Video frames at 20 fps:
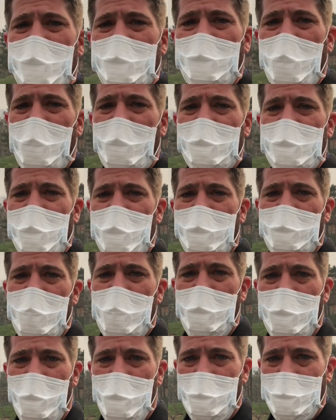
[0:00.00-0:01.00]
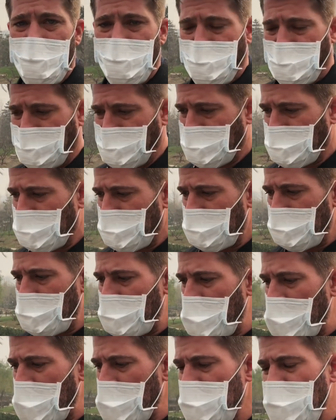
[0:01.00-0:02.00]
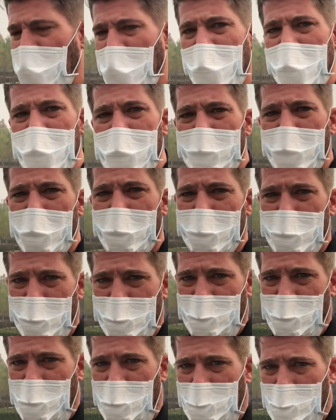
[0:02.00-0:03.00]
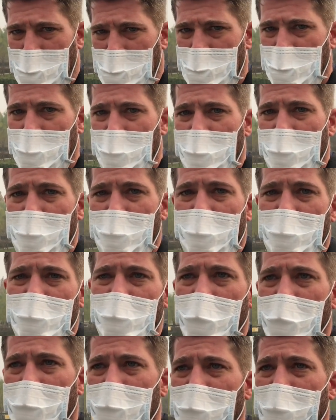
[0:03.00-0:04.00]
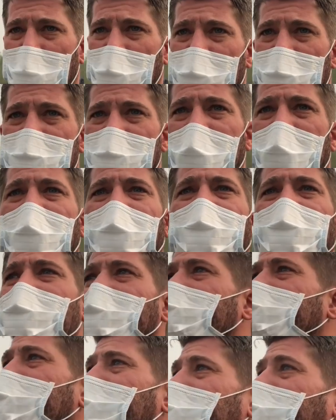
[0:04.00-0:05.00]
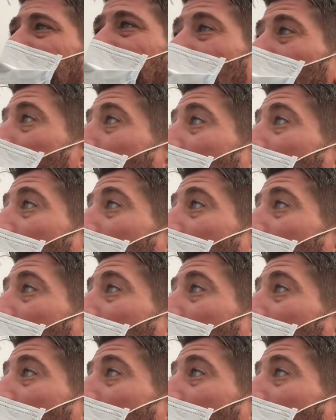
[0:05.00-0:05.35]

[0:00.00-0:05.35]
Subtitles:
to Beijing people and Chinese people in general, you know, it's not like they